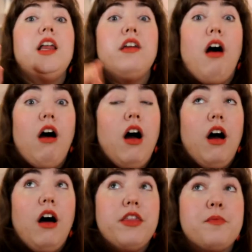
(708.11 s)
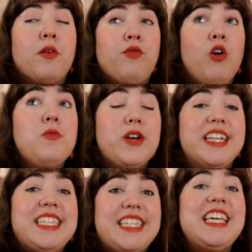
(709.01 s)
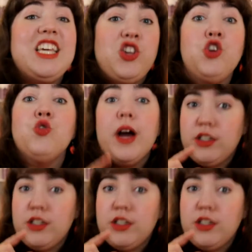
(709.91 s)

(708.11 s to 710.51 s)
the performer can see you.